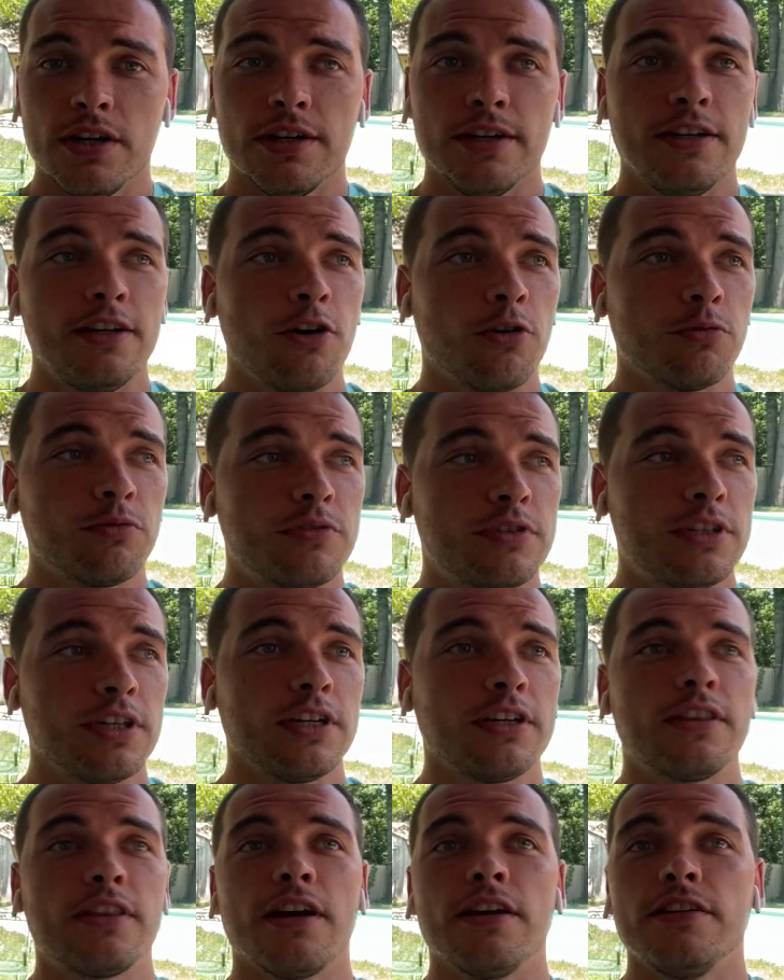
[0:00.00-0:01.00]
you know,
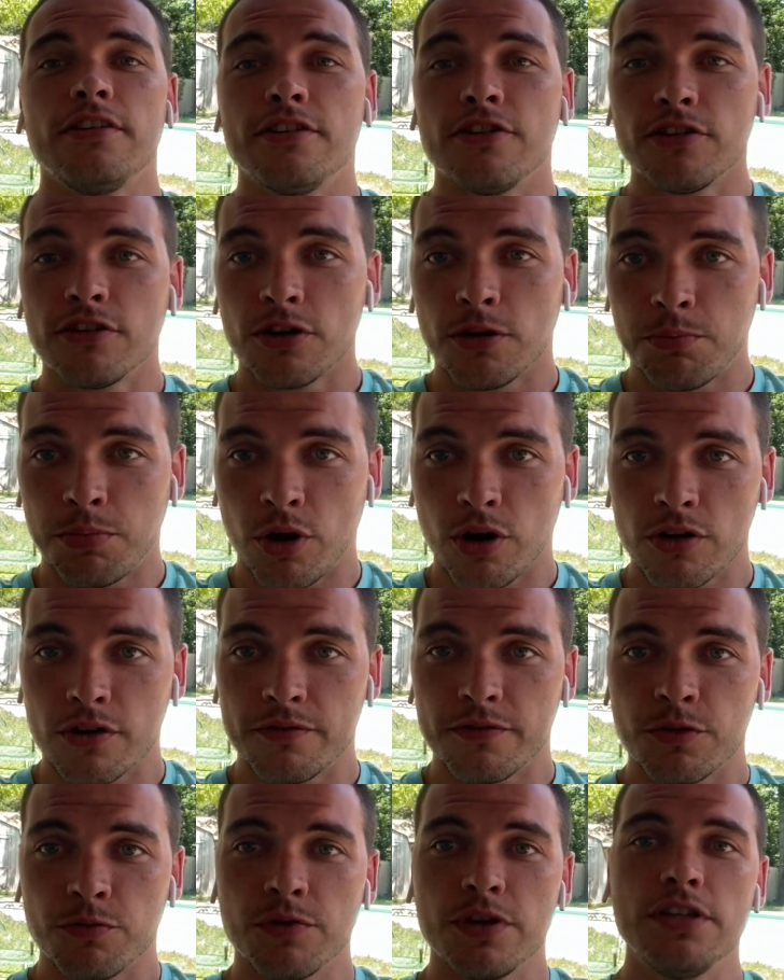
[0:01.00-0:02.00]
think that you're a part
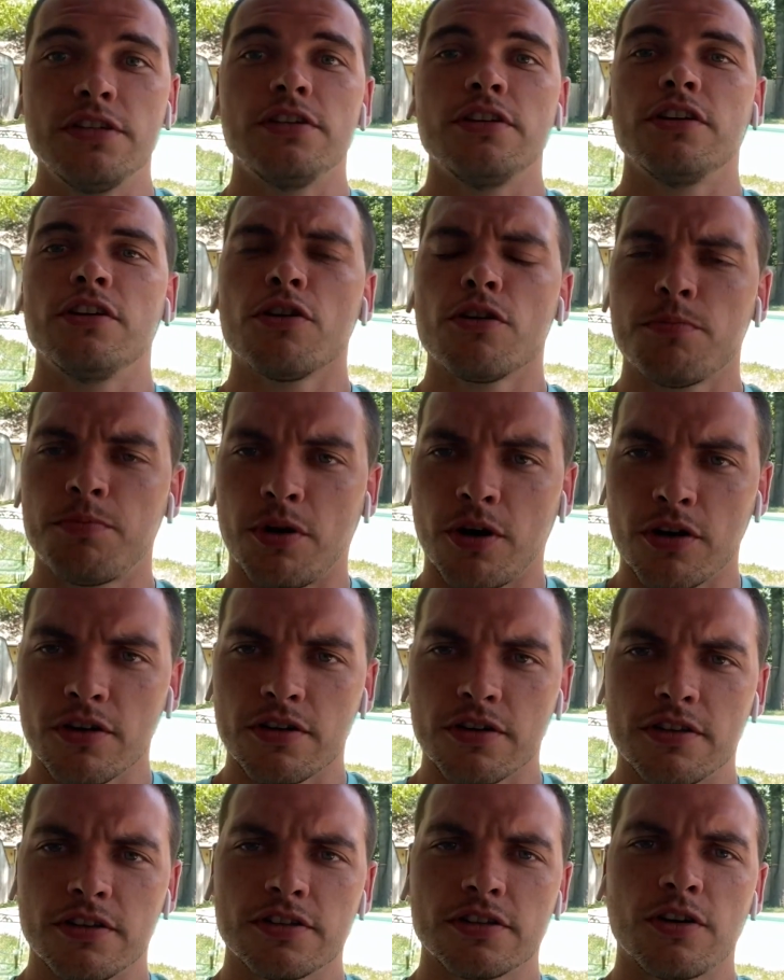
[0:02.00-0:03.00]
of the reasoning, you're a
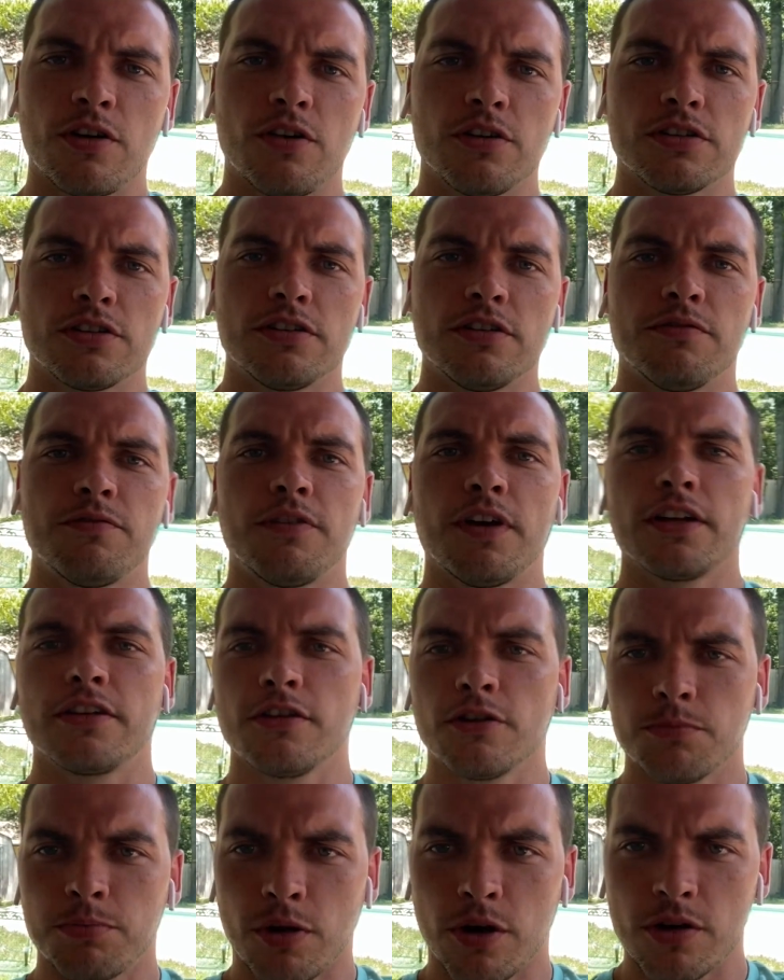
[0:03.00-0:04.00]
part of this cause and effect,
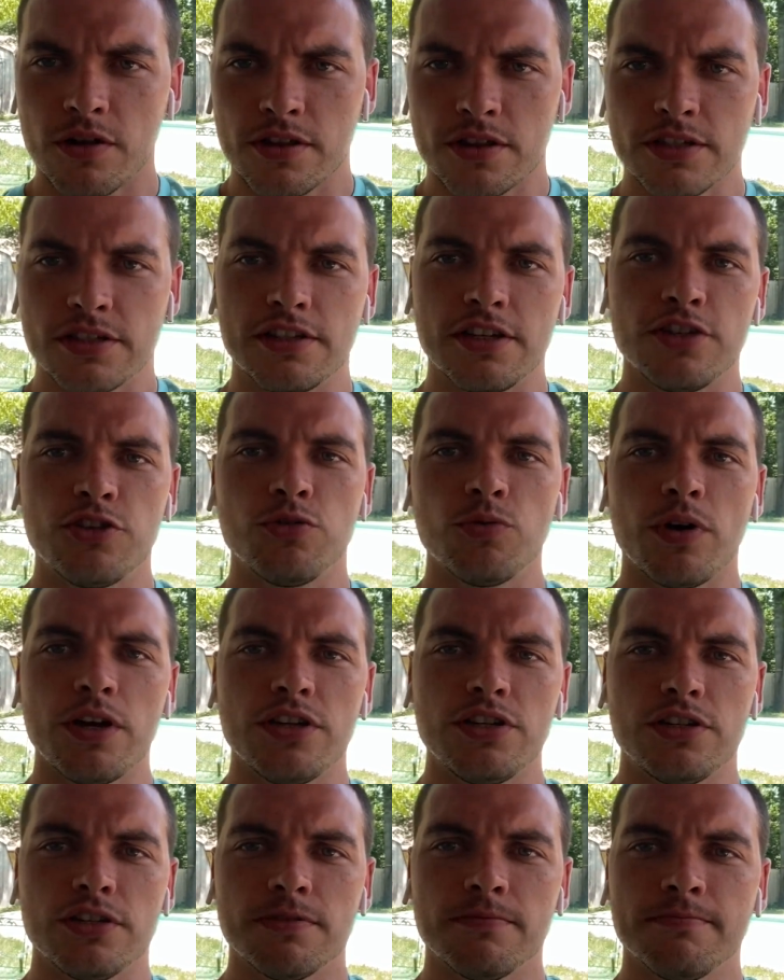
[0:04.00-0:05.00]
you're a part of this
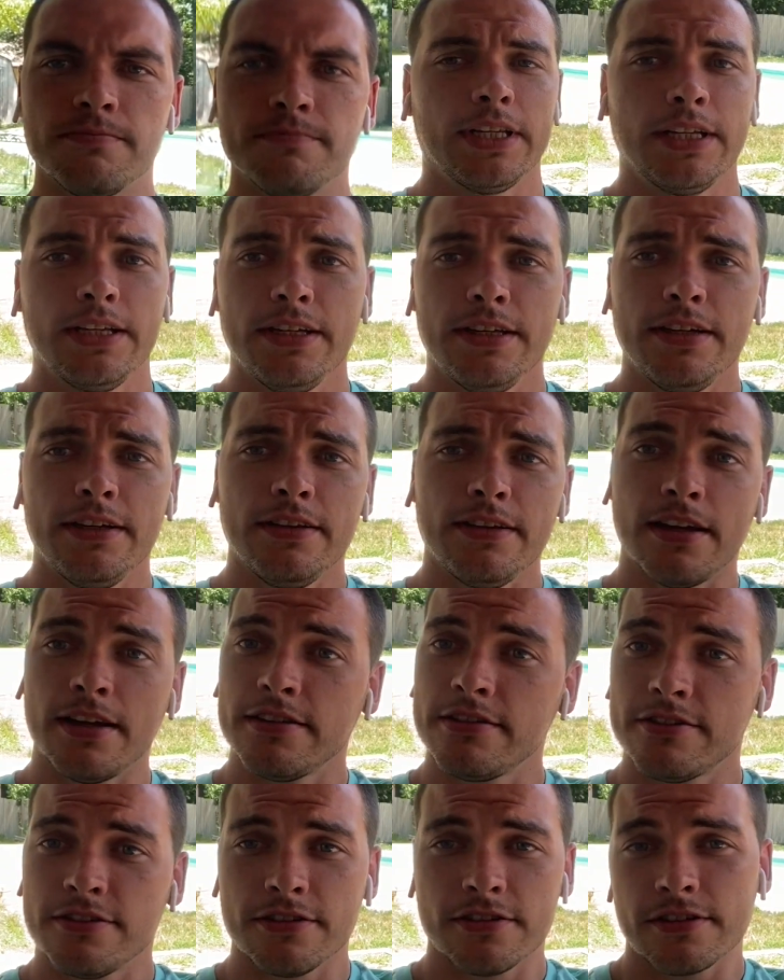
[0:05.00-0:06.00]
situation and
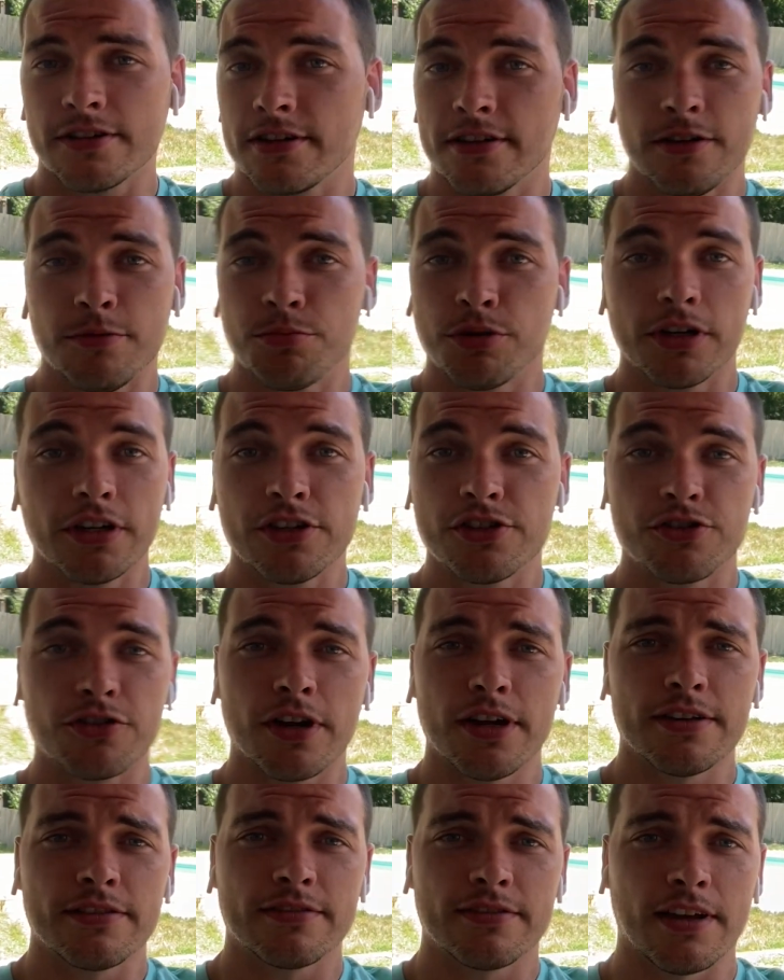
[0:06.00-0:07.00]
that's just going to bring you
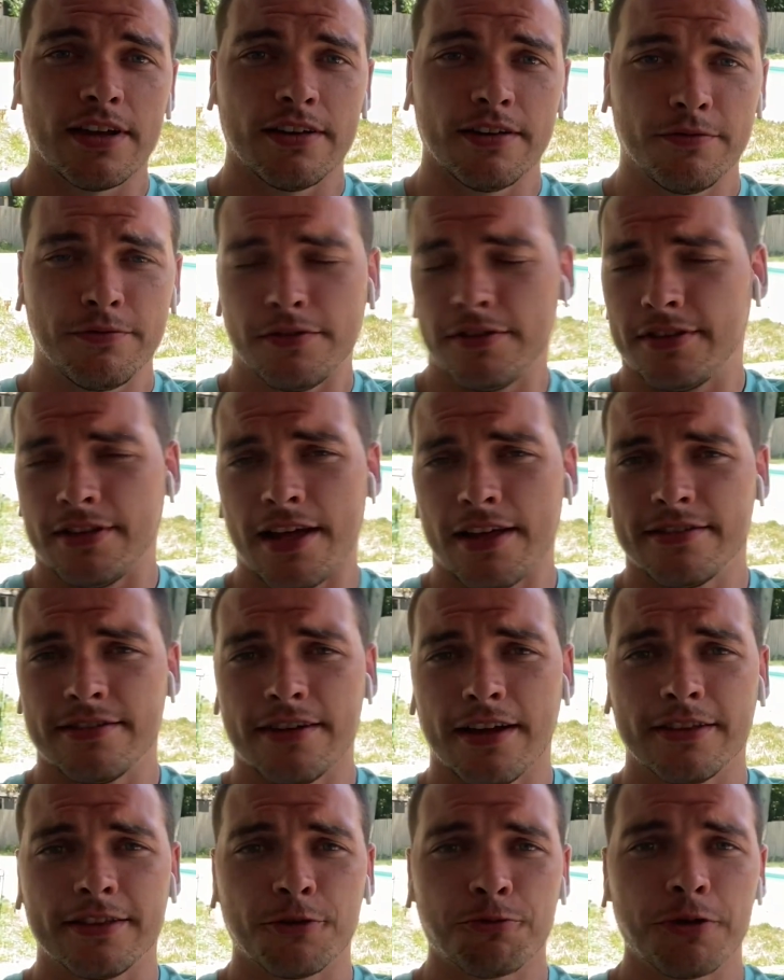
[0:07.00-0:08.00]
stress. And if
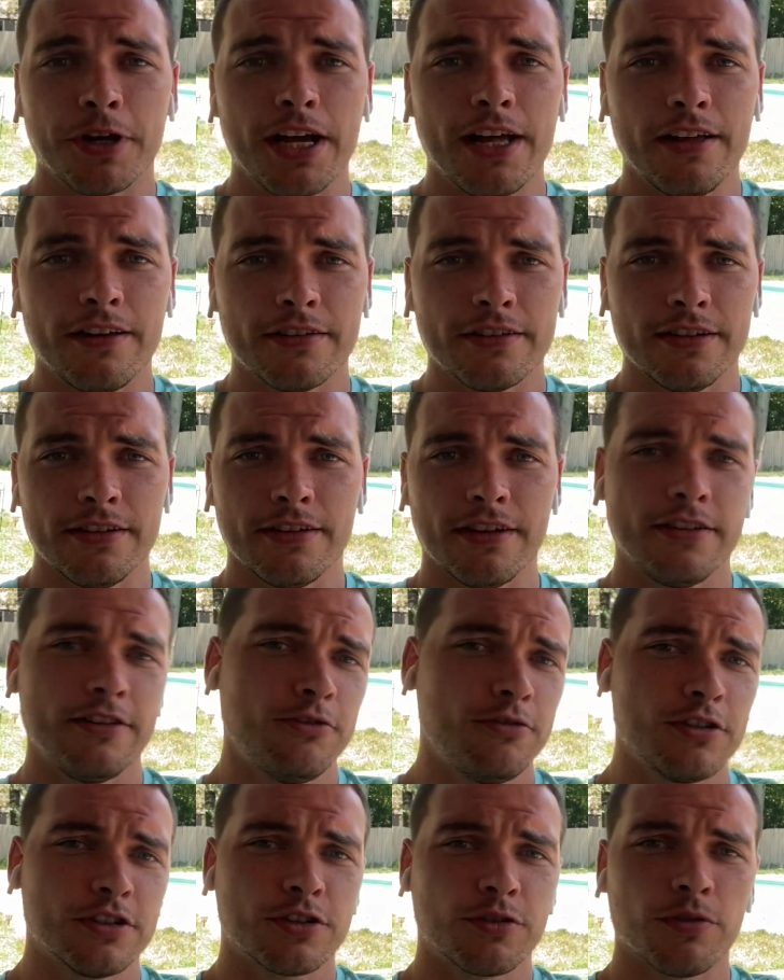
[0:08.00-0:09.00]
that's not the reality,
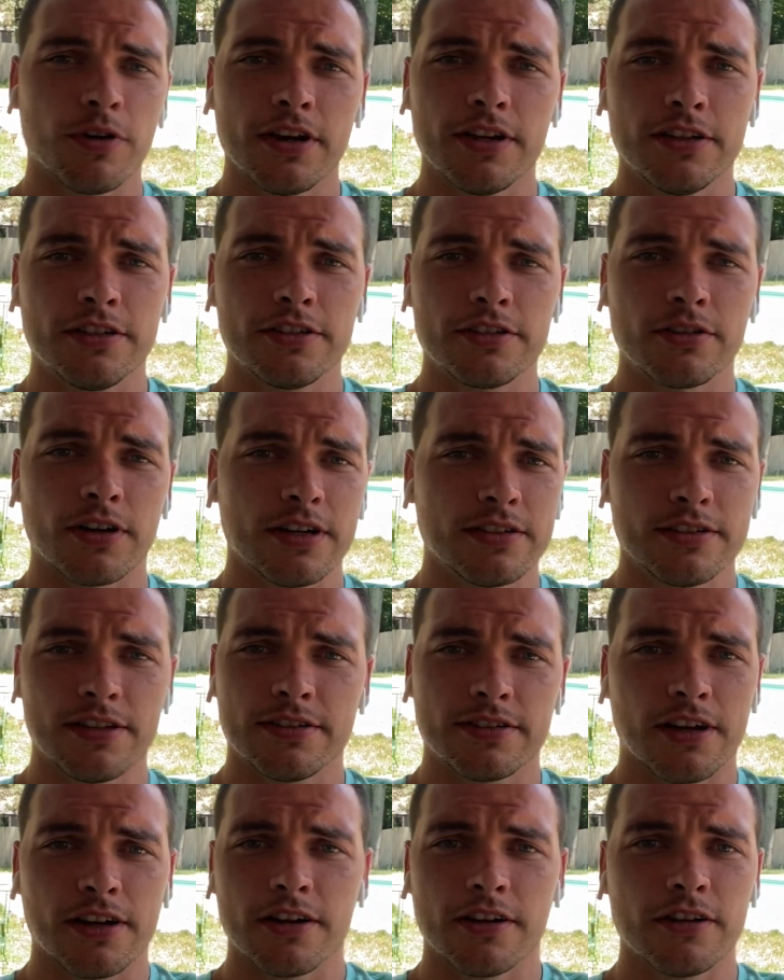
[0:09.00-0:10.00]
then you just created stress
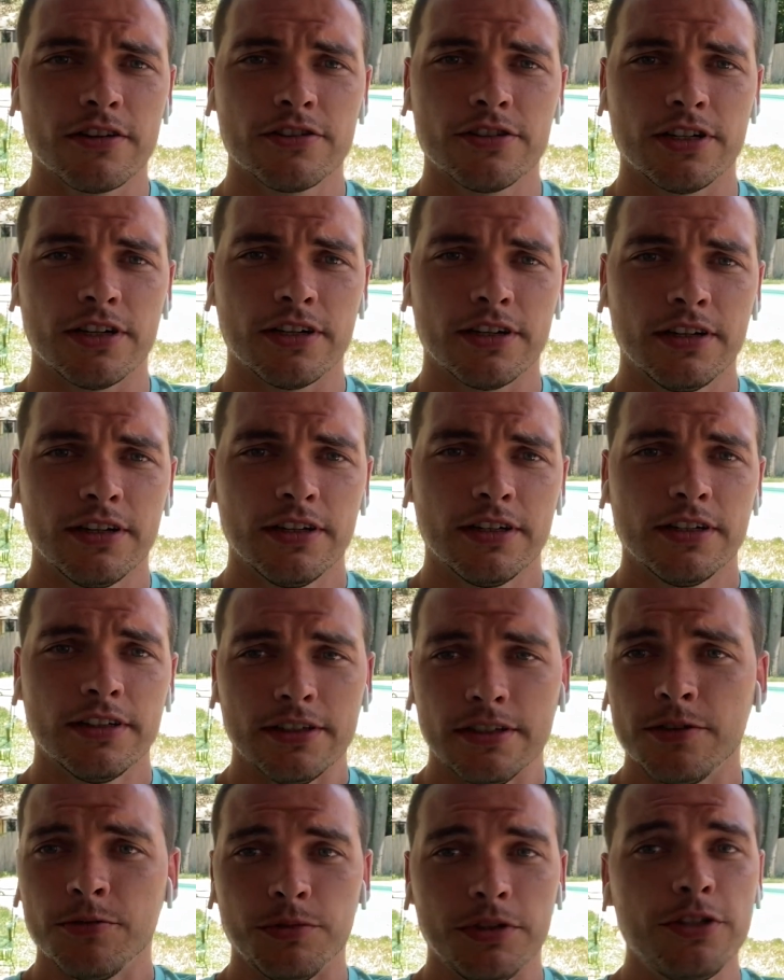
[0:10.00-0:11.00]
that's going to hurt you.
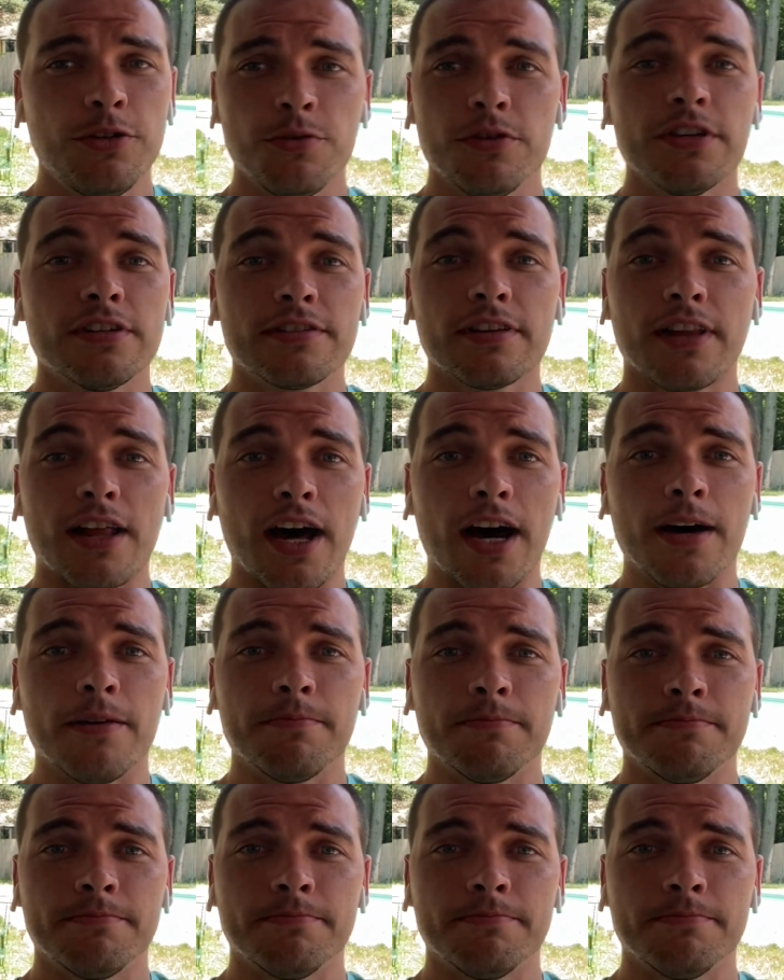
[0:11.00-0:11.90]
We do this a lot.